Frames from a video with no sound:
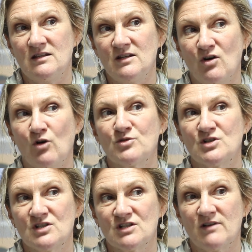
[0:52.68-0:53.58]
the
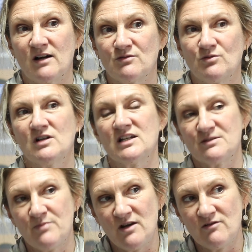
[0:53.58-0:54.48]
options around work
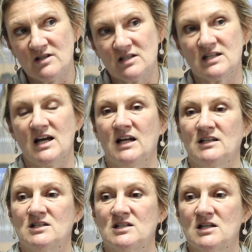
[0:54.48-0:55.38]
experience
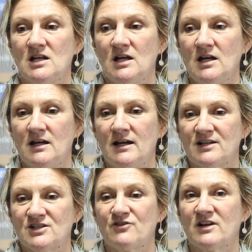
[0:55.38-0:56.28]
and
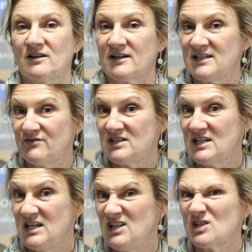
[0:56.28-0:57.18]
extracurricular
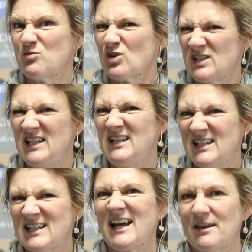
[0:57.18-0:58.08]
activities, just what's
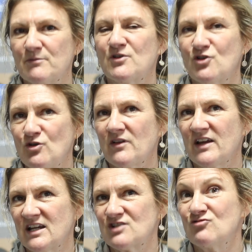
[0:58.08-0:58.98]
needed to get them through, I
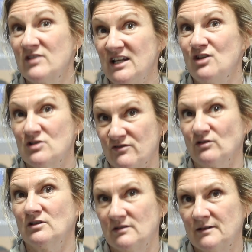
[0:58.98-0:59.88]
think is really useful.